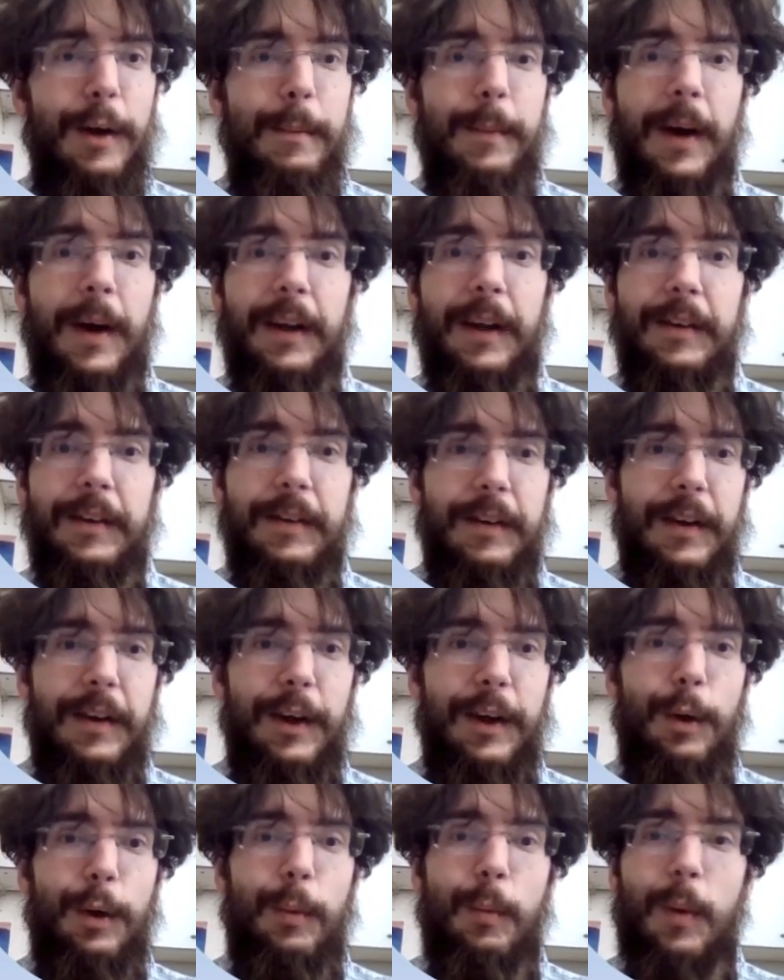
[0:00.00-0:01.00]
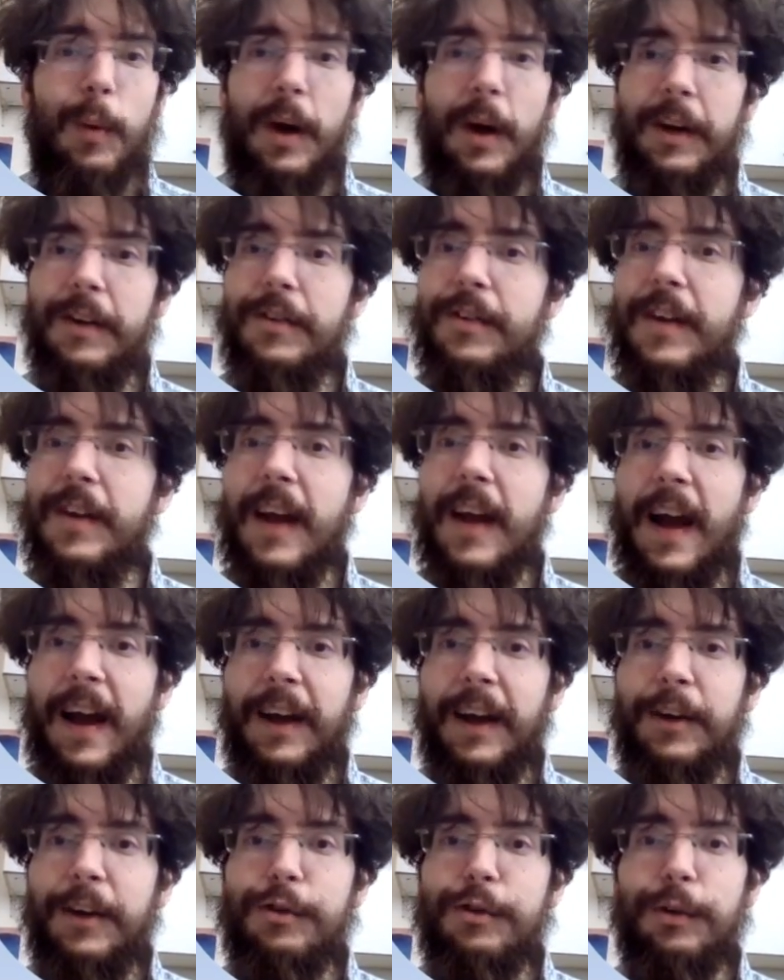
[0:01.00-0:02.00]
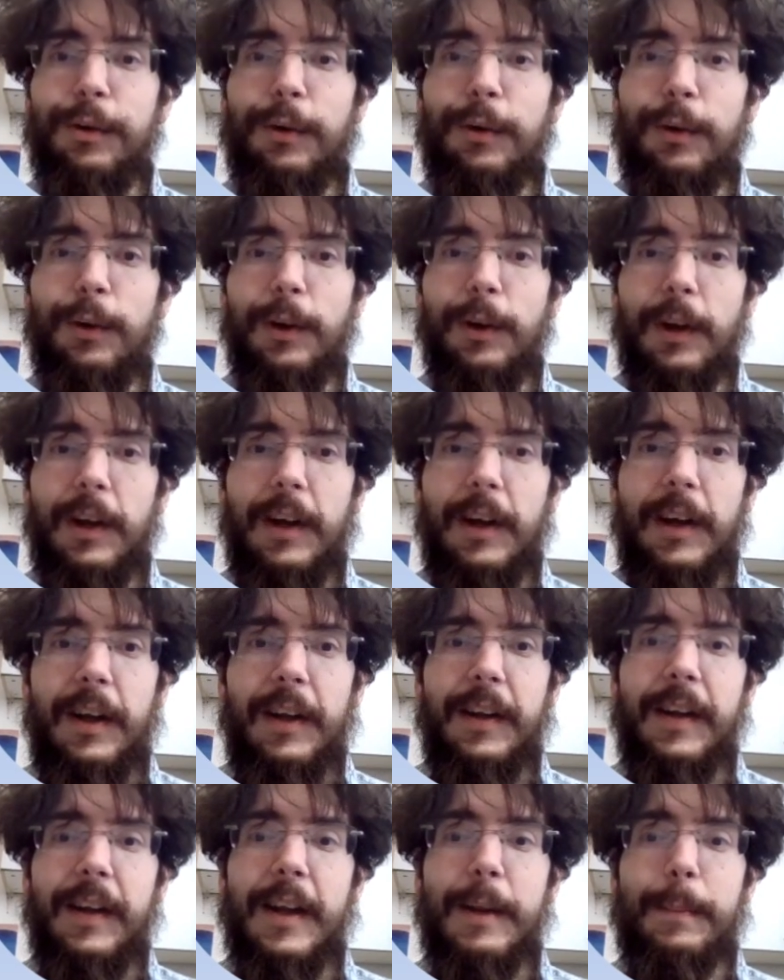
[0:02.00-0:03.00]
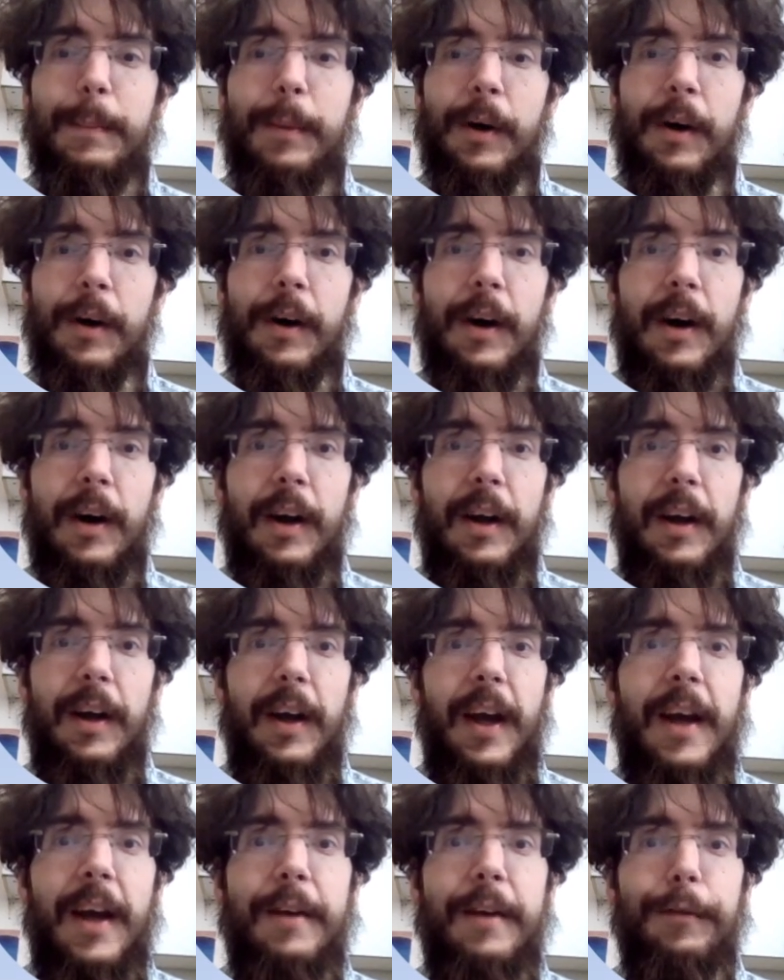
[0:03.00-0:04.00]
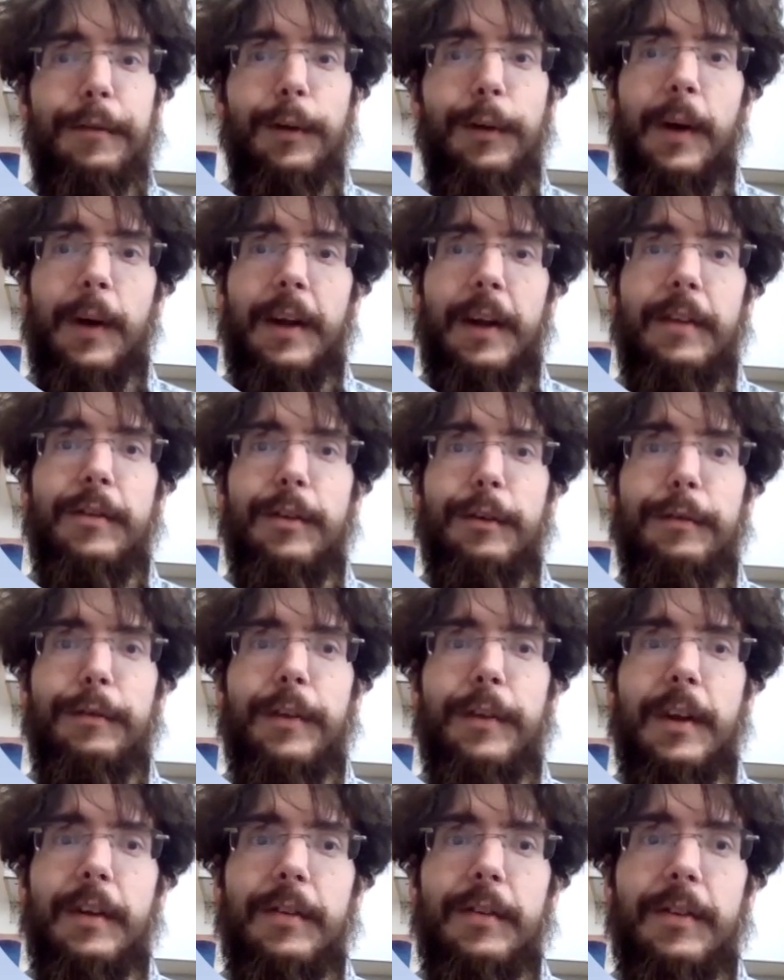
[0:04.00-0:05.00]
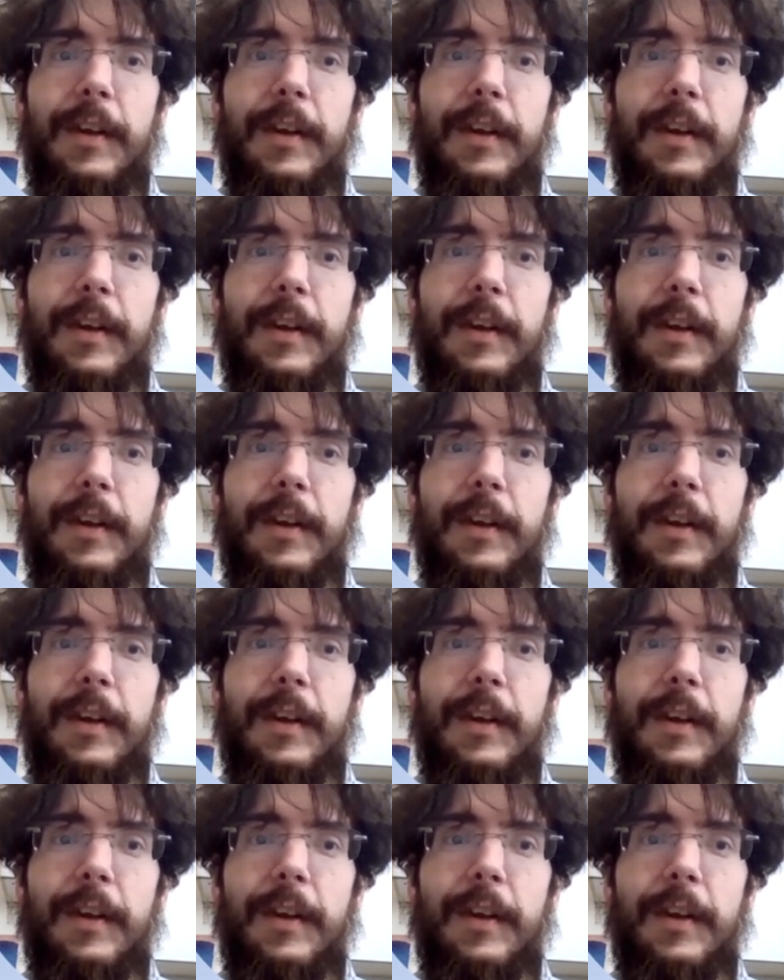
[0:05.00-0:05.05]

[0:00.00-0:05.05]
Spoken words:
but what is the actual deeper influence of this?